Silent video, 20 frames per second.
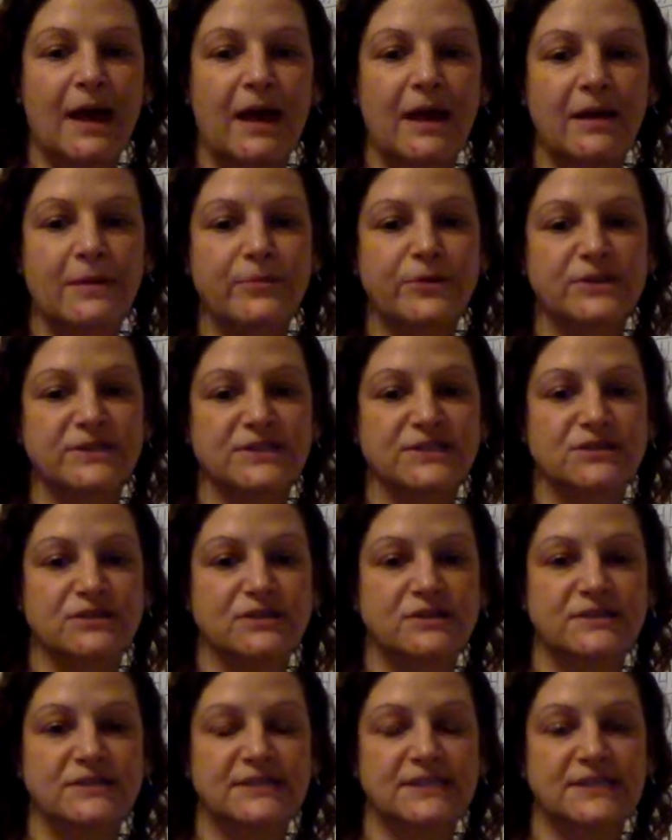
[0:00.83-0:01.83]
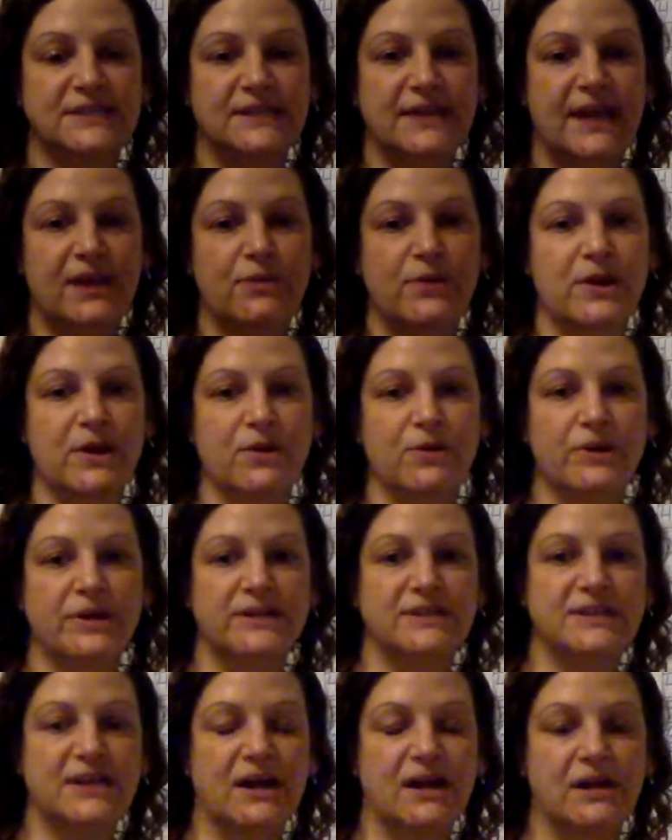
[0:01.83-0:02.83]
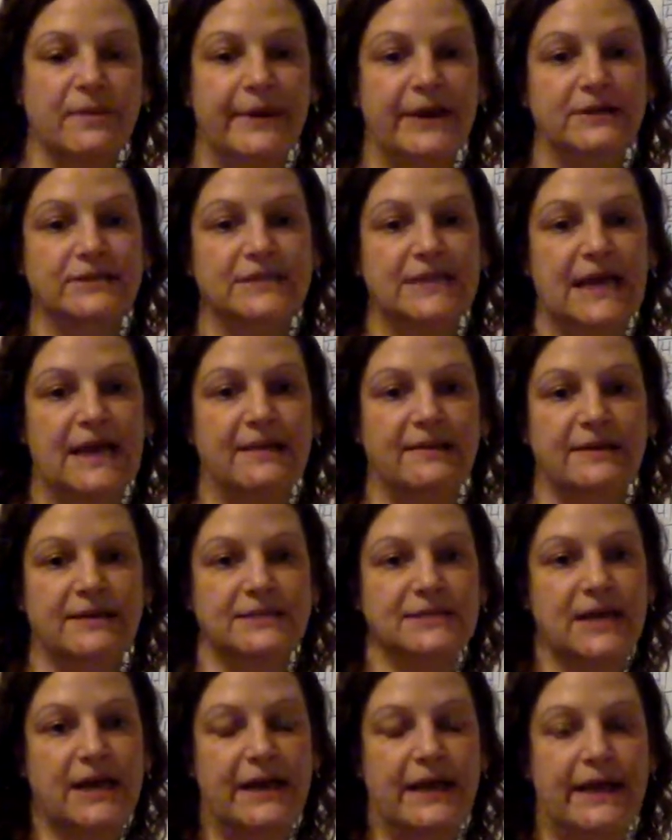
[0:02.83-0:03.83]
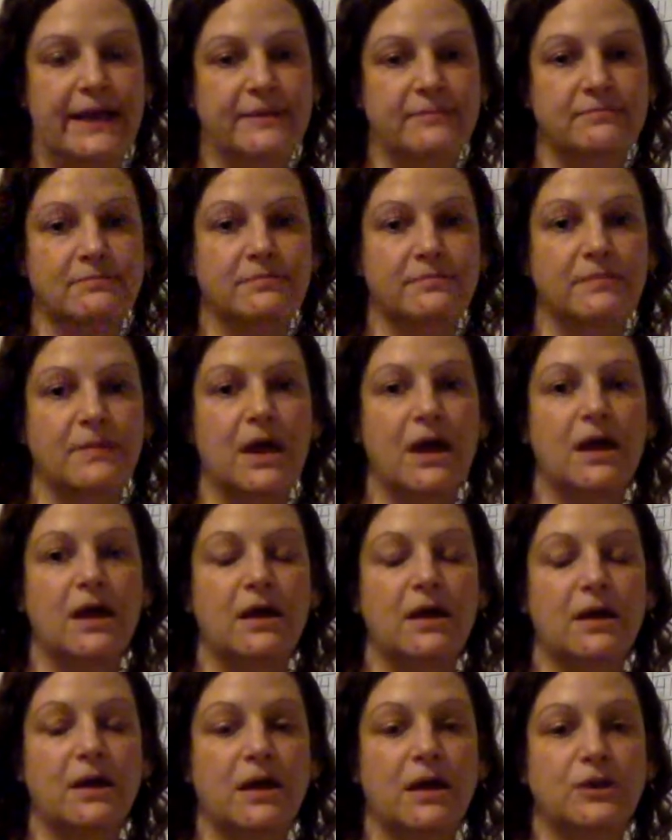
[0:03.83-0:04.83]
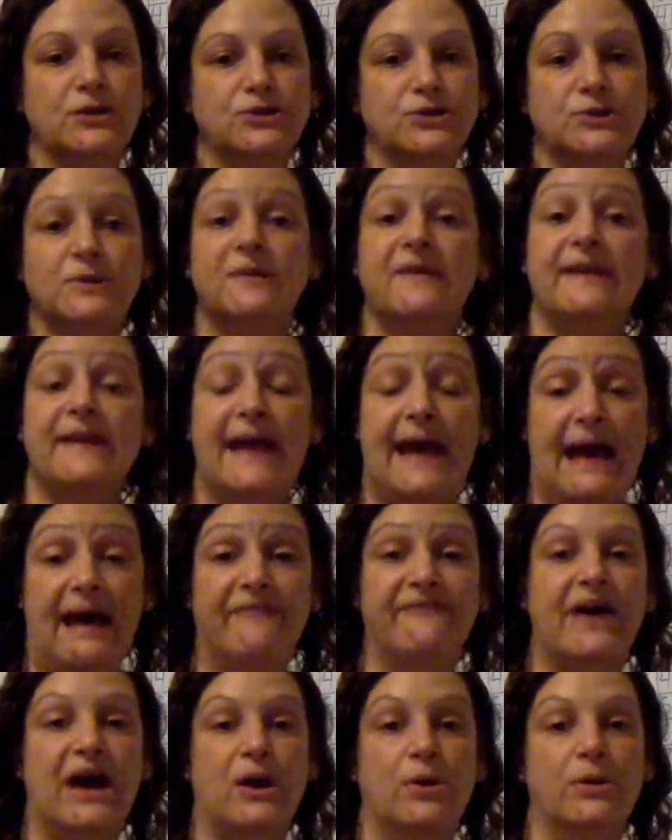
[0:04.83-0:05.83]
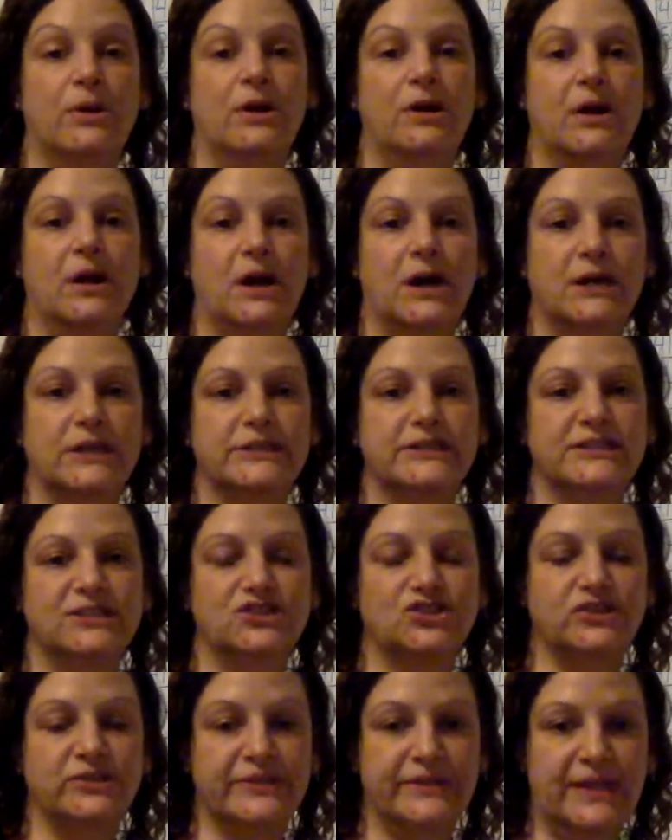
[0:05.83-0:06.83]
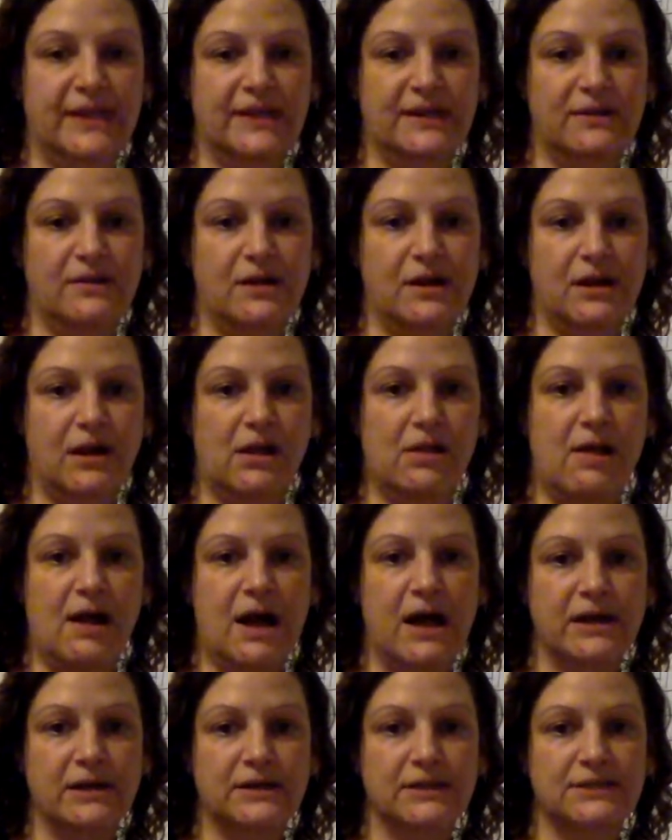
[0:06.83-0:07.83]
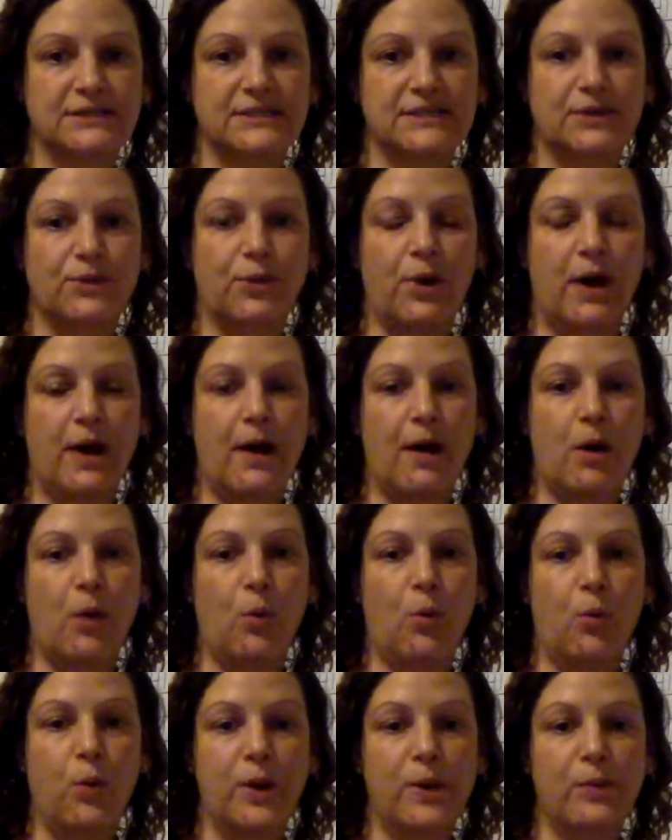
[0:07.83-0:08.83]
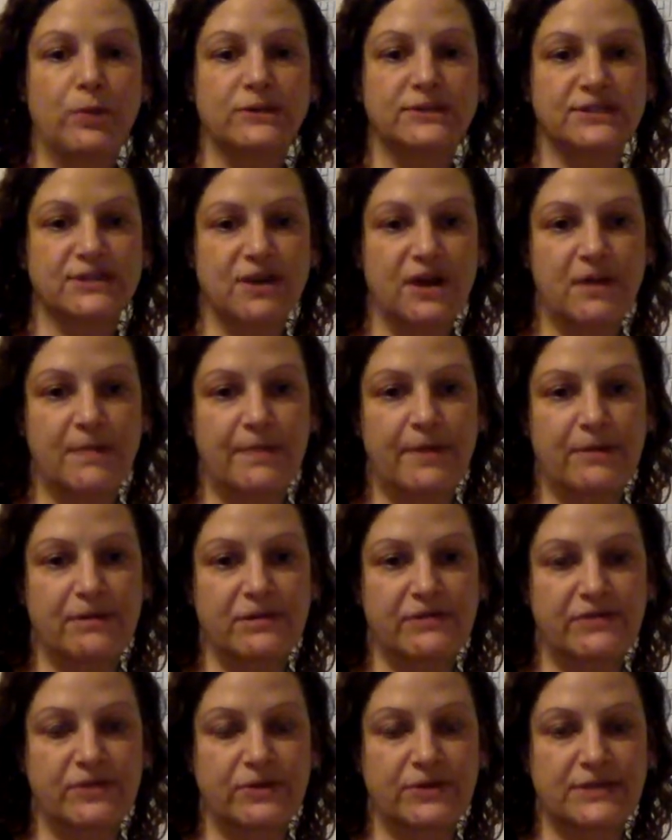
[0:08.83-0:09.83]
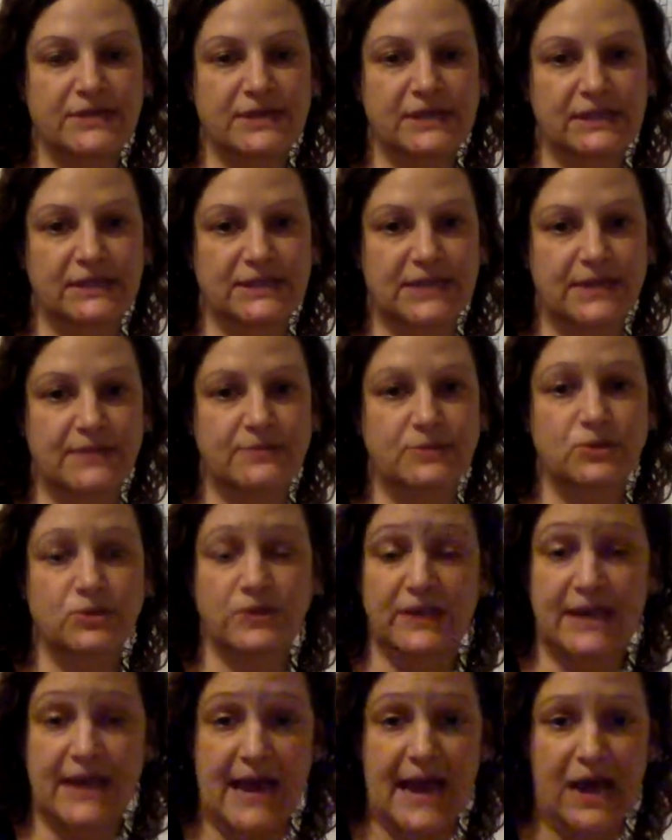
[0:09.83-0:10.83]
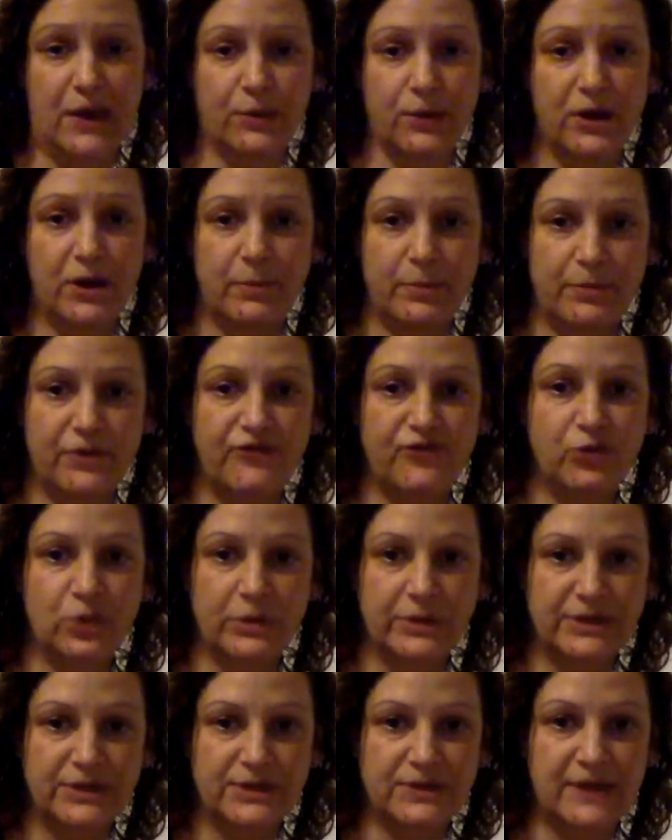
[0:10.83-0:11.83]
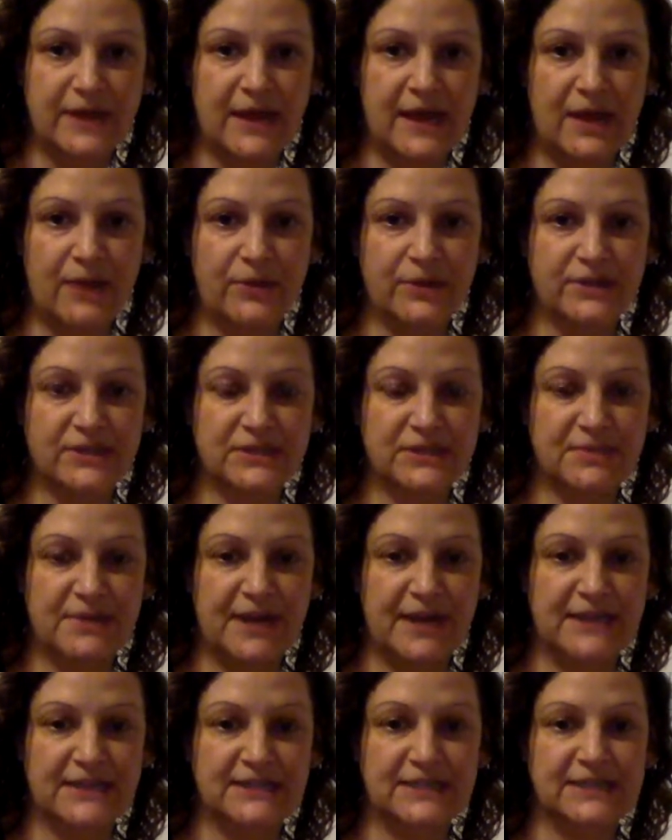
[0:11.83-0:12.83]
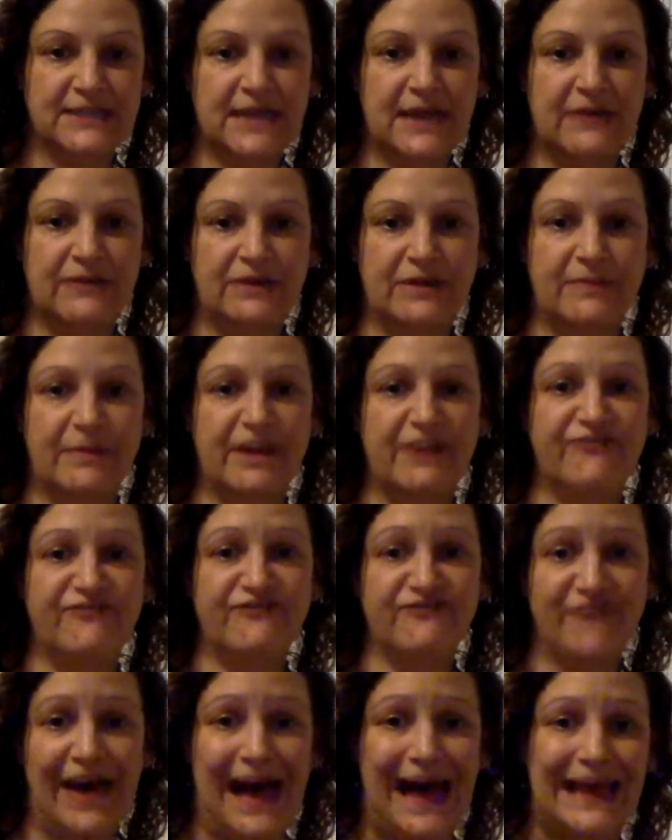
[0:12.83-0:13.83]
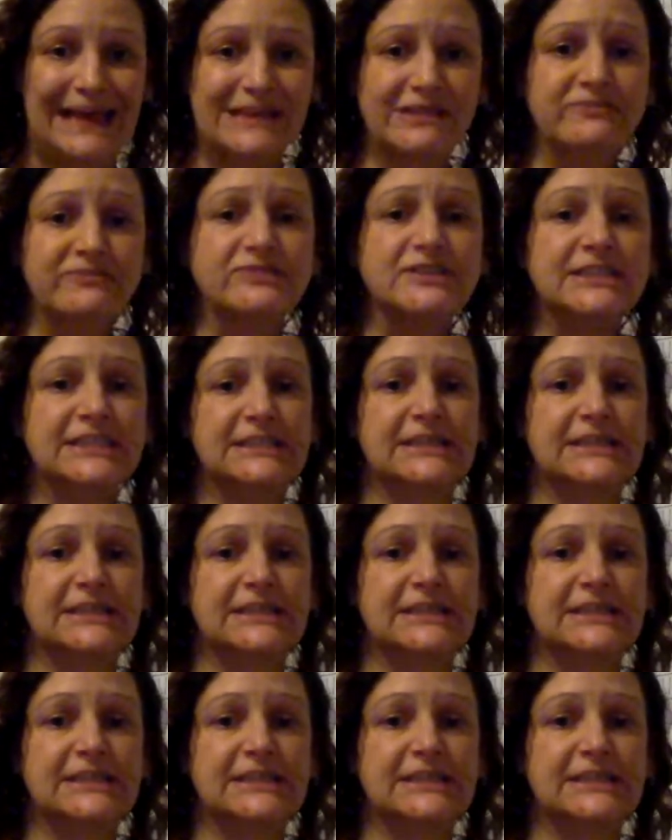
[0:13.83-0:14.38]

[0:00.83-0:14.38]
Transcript: Hi boys and girls. Today we are going to talk about telling time to the half hour on digital and analog clocks. We will start by reviewing telling time to the hour. Before we do that, I want us to practice counting by fives.